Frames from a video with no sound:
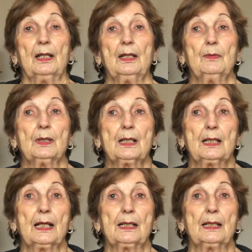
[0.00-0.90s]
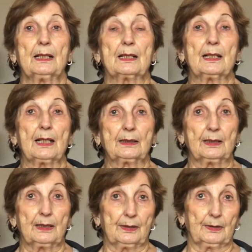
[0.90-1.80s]
He was getting a
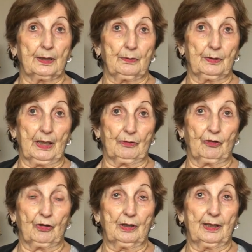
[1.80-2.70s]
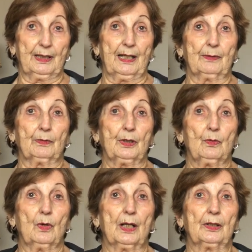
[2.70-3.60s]
secondary credential, and that
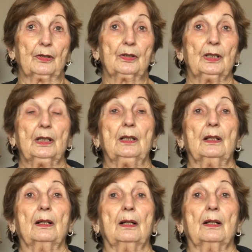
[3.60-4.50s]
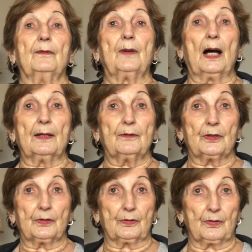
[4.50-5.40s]
required 5
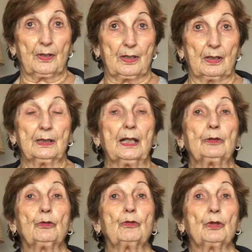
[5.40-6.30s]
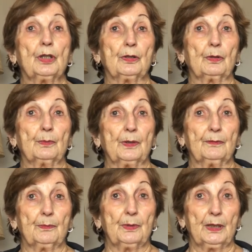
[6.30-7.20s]
years, an extra year
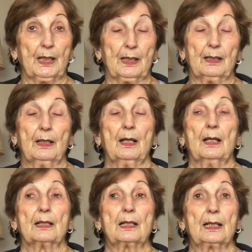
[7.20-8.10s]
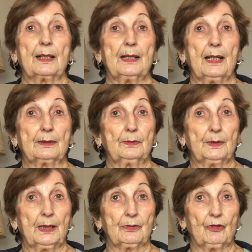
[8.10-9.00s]
above a BA to get that
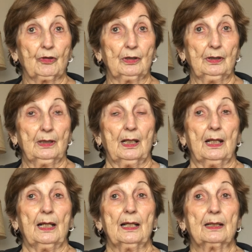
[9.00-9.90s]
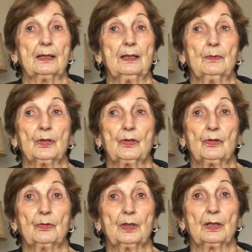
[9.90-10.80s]
credential. And he was
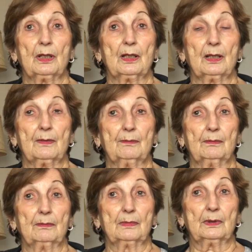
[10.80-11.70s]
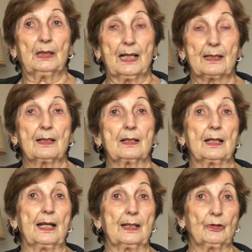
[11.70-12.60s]
doing classes
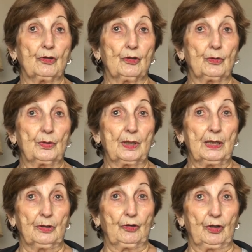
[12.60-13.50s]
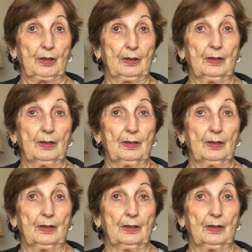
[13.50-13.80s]
and student teaching